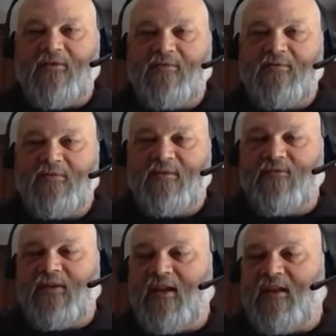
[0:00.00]
yeah.
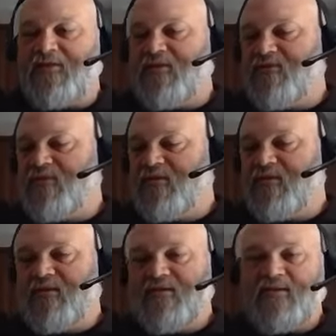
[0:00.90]
if we needed to.
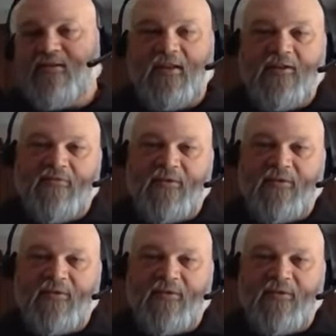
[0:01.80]
So we I don't know. If